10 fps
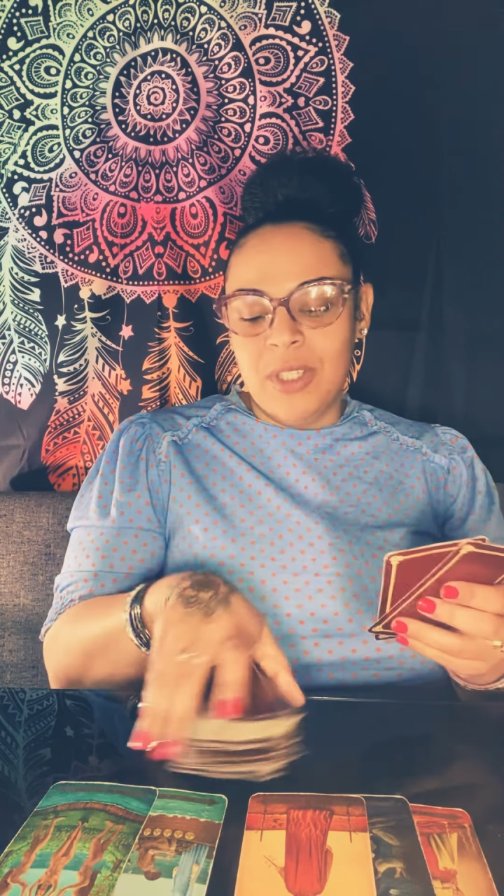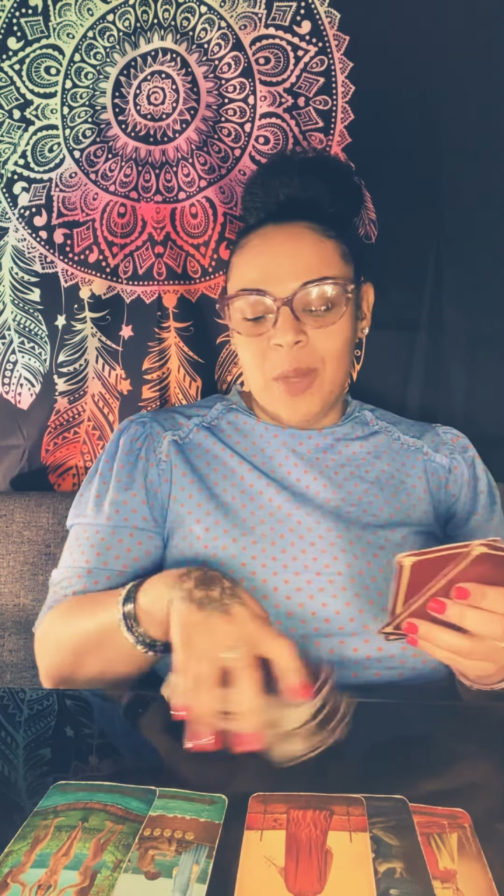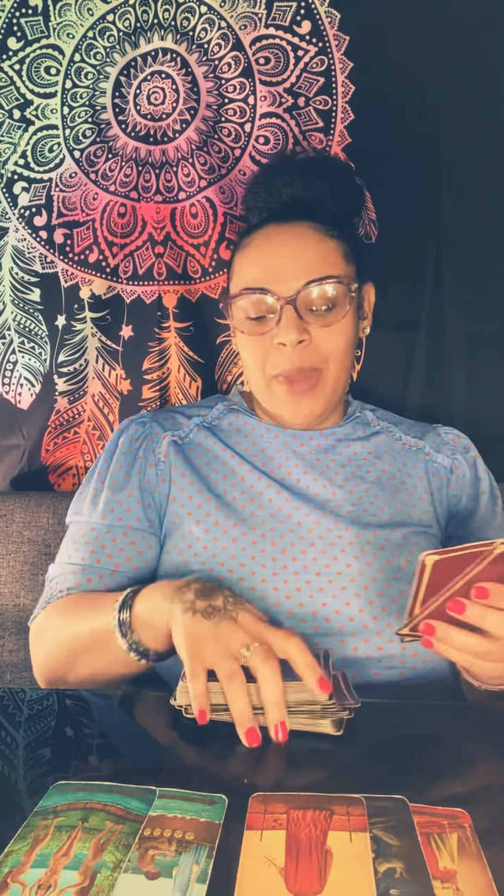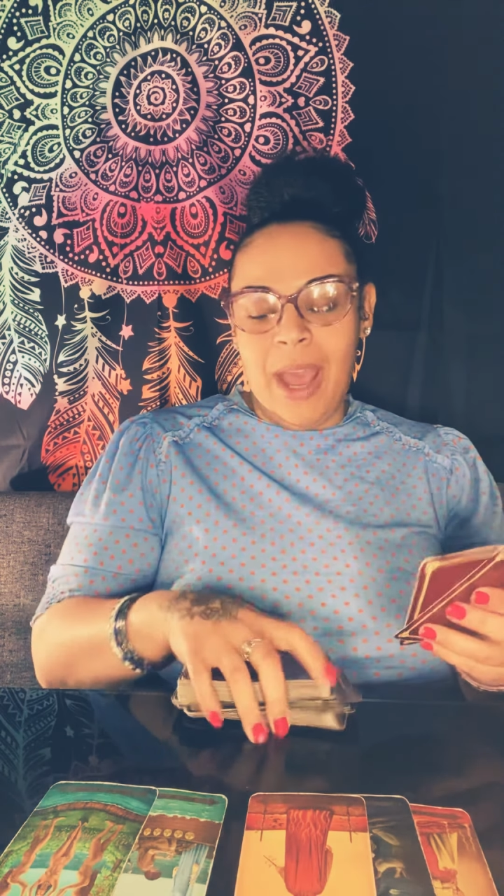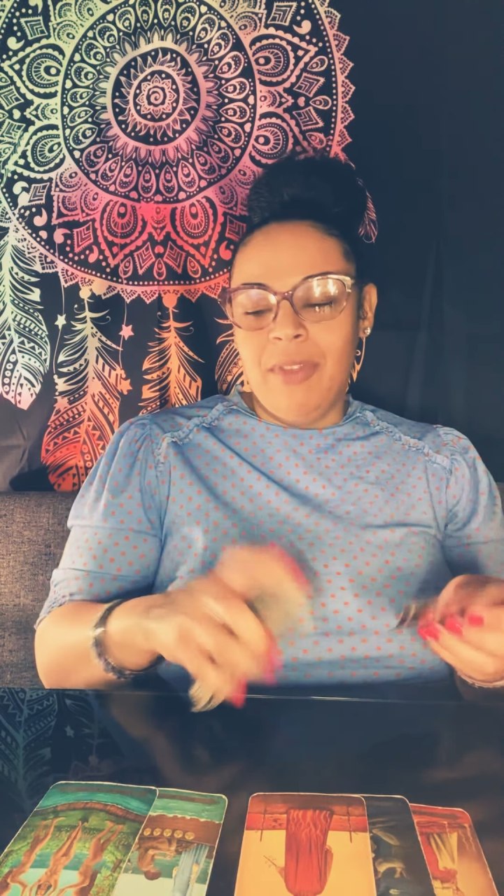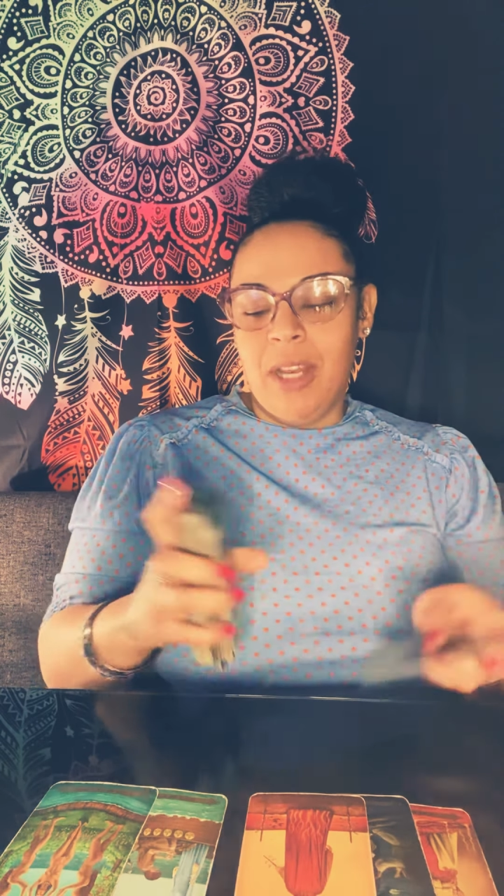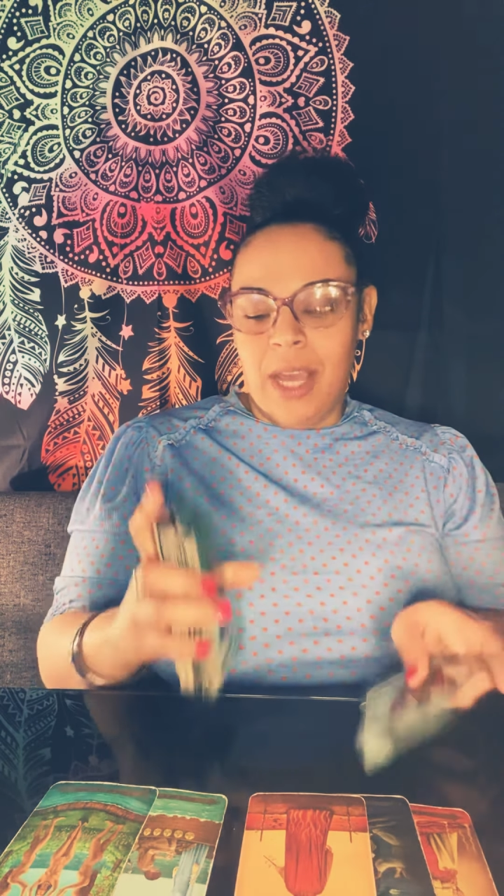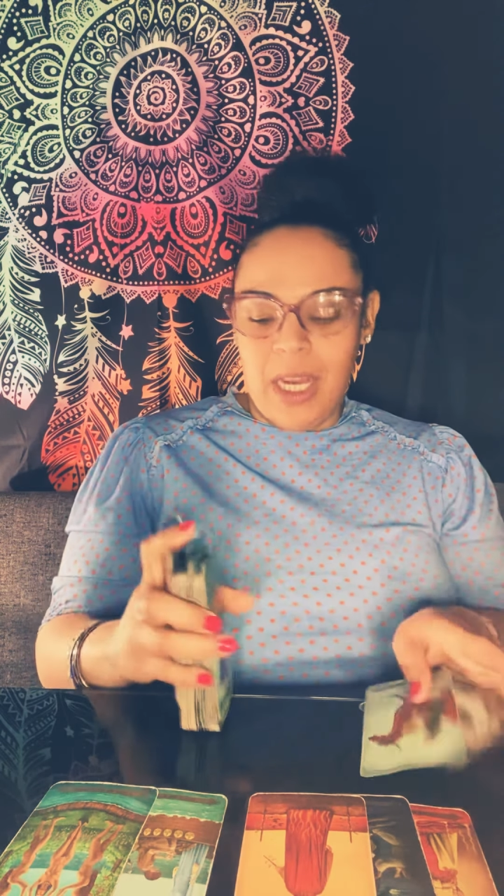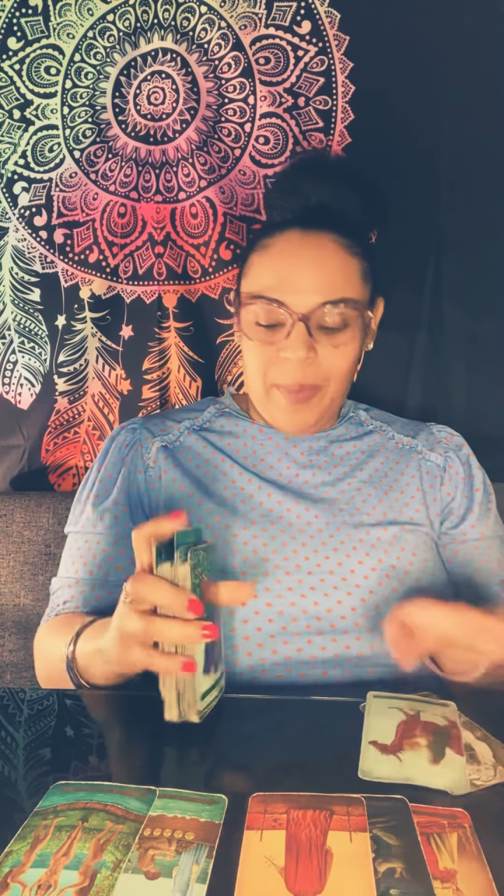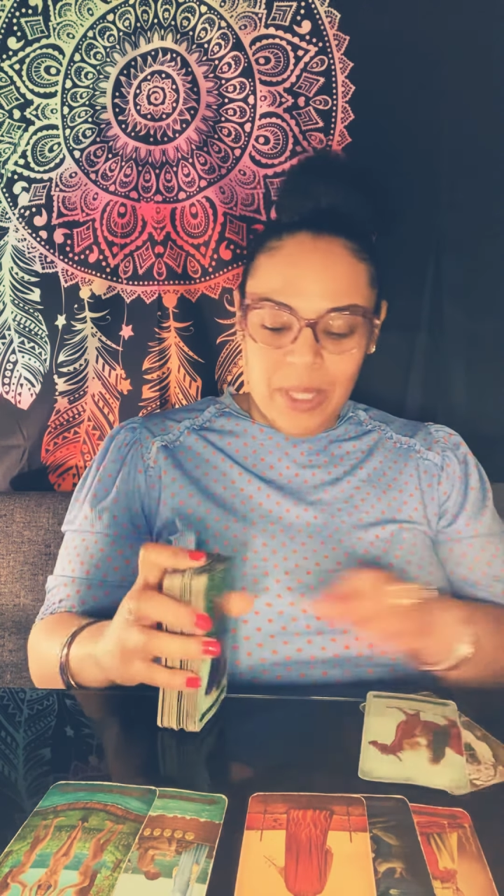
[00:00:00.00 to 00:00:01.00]
and we have the
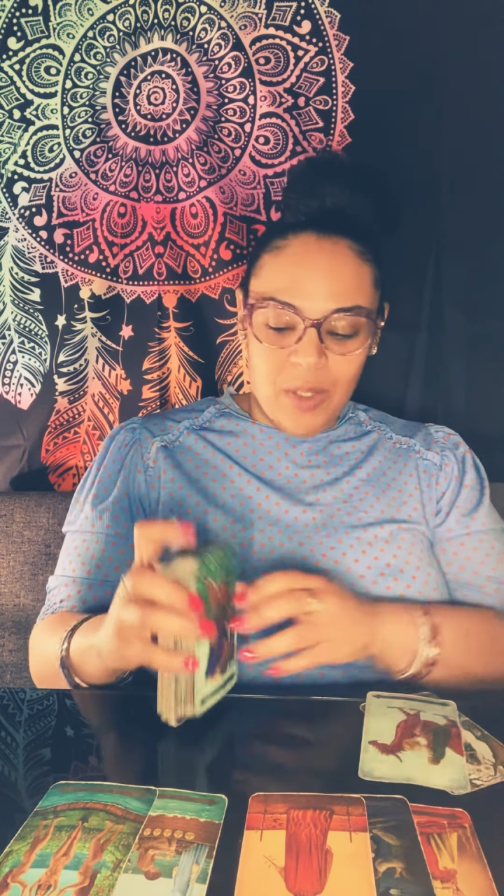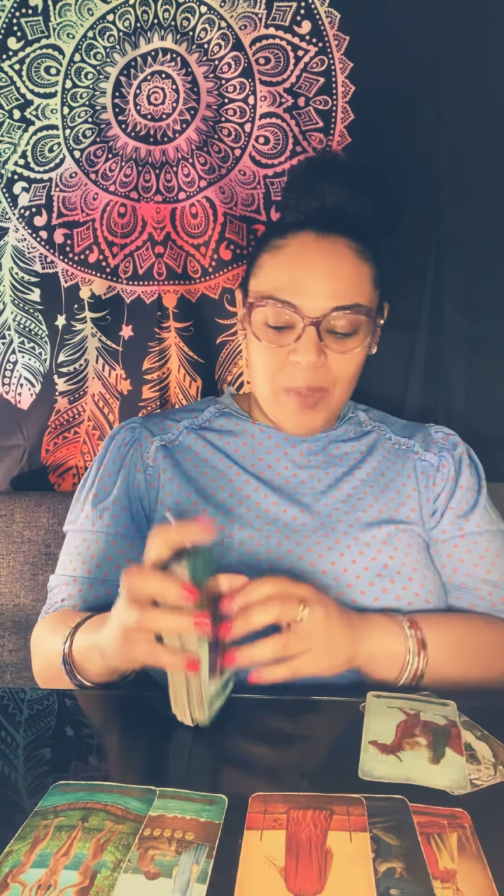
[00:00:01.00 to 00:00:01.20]
Knight of Pentacles.